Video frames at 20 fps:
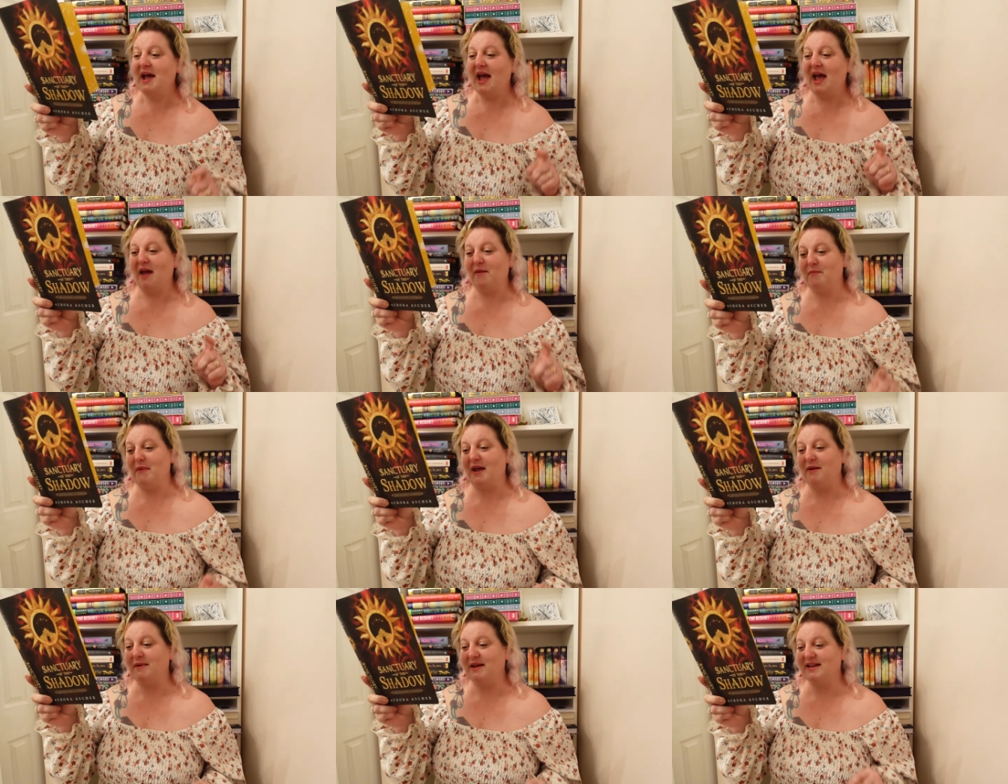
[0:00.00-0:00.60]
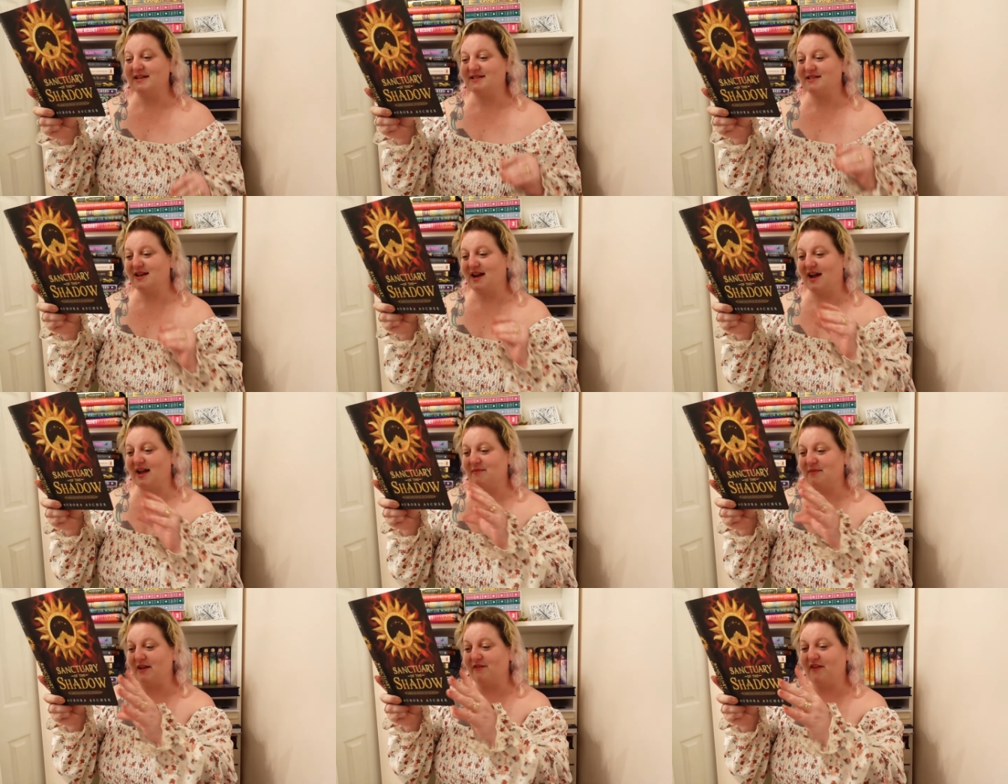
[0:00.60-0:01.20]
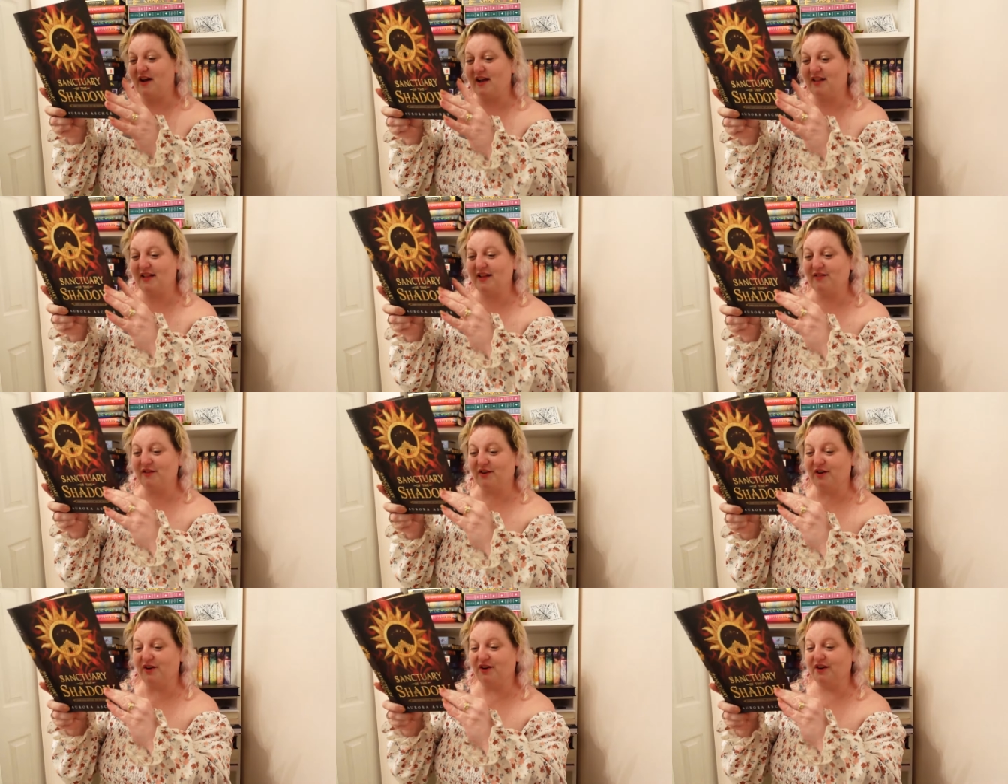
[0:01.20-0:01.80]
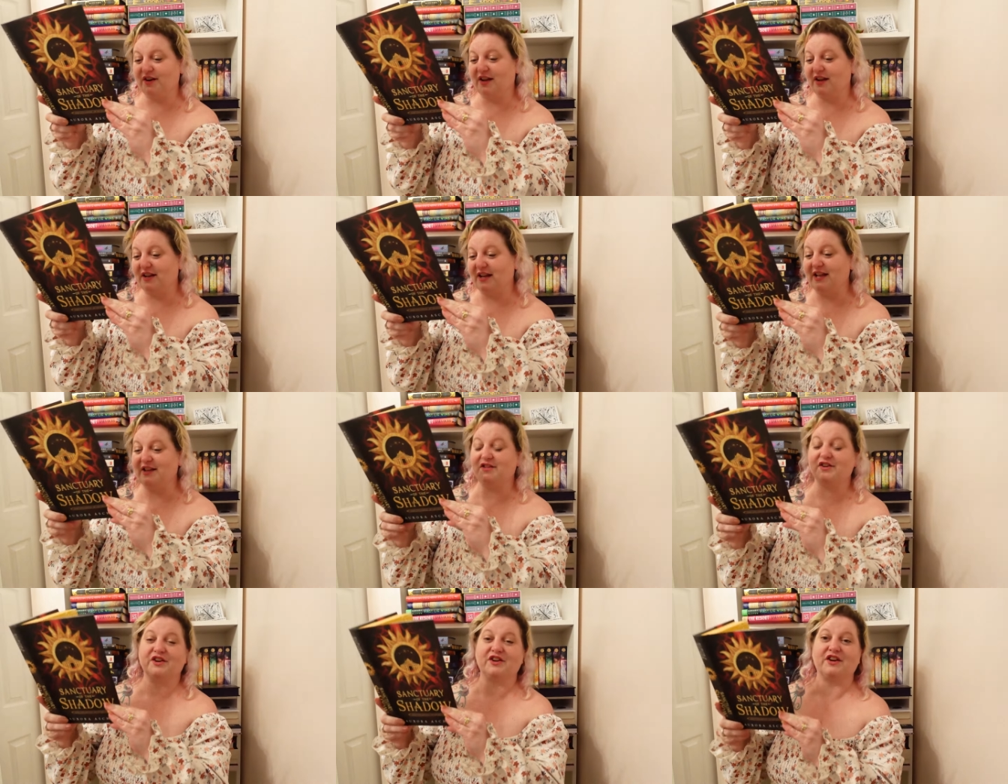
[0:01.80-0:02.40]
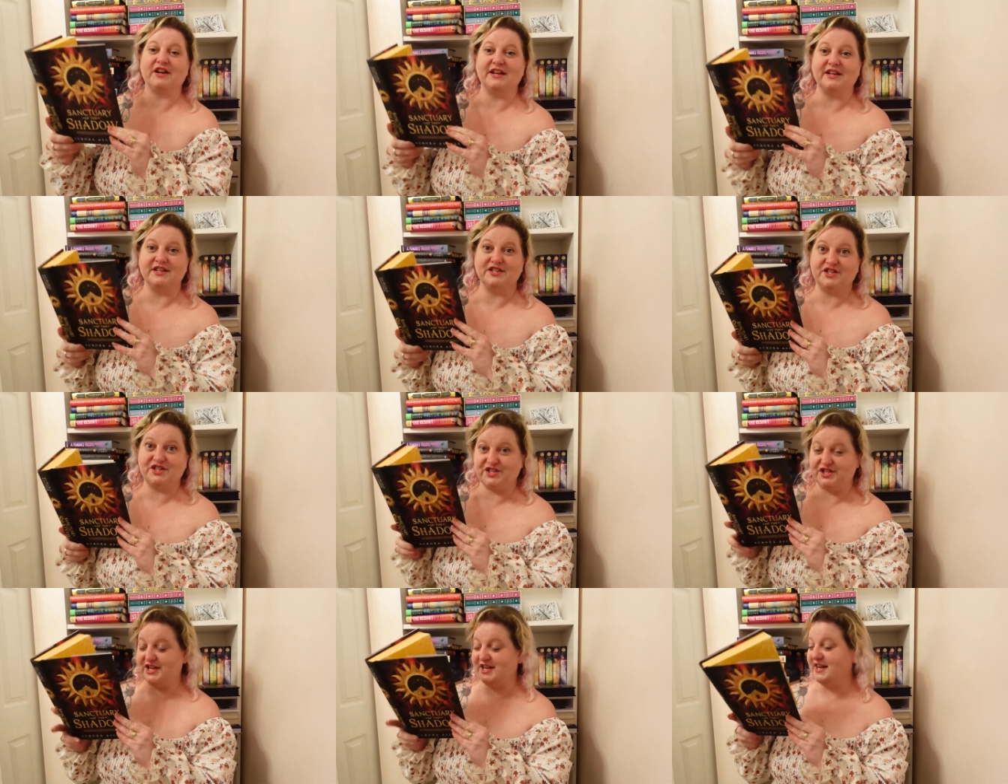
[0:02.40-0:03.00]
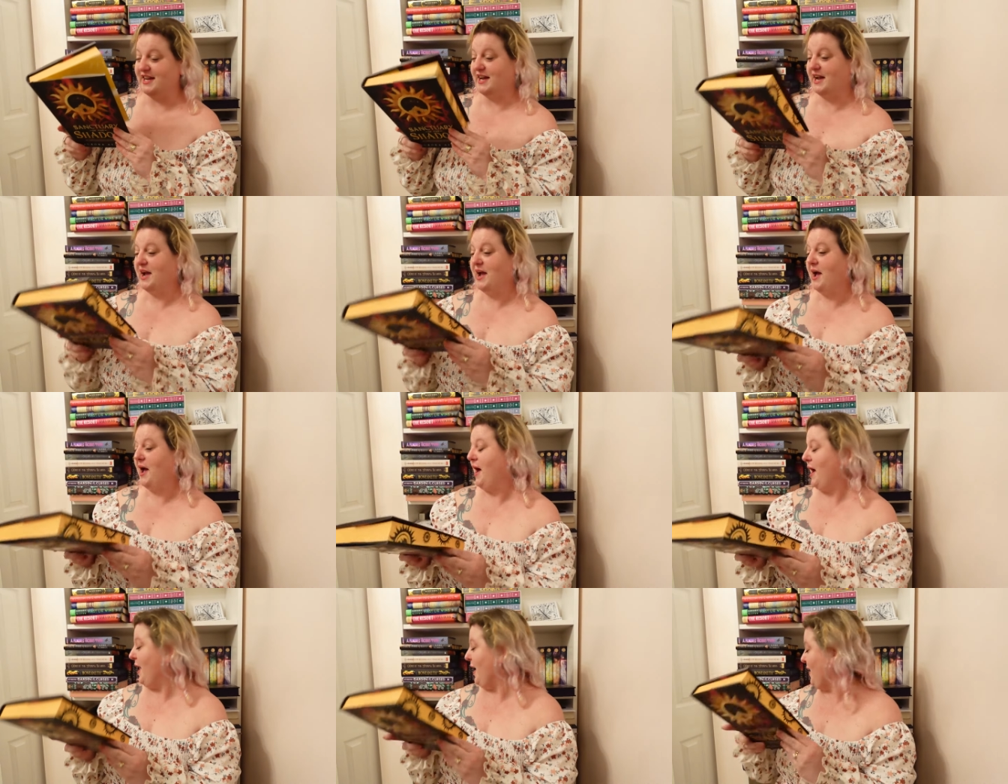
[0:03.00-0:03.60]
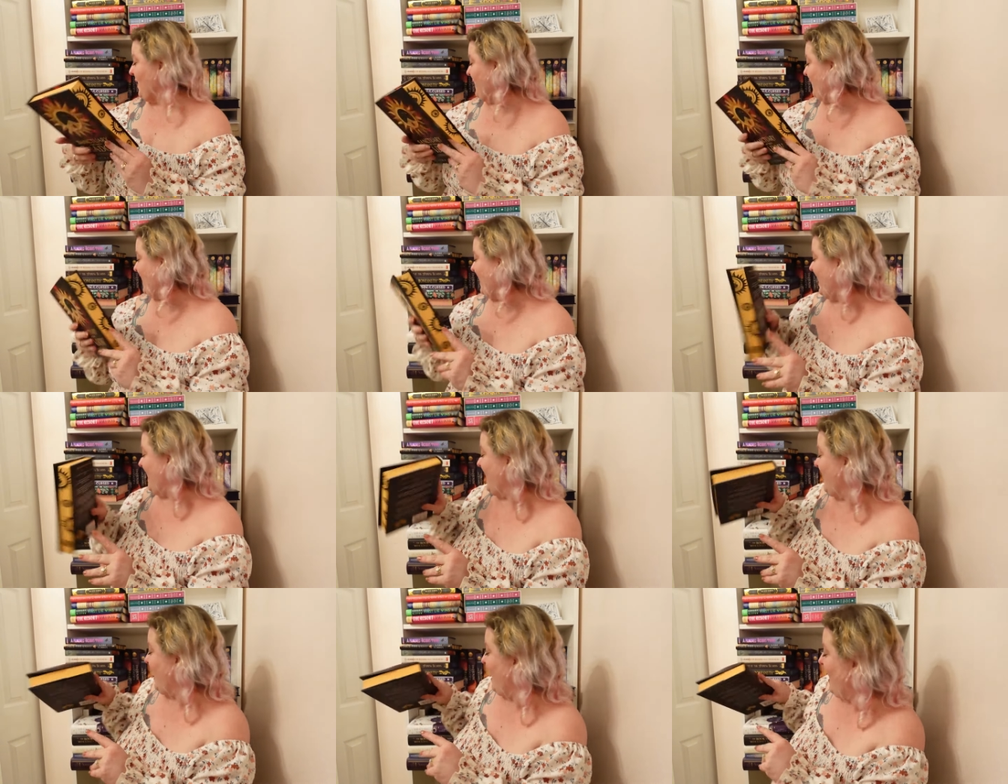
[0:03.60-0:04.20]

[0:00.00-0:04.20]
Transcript: and maybe it's time they finally learn neither is she. Okay,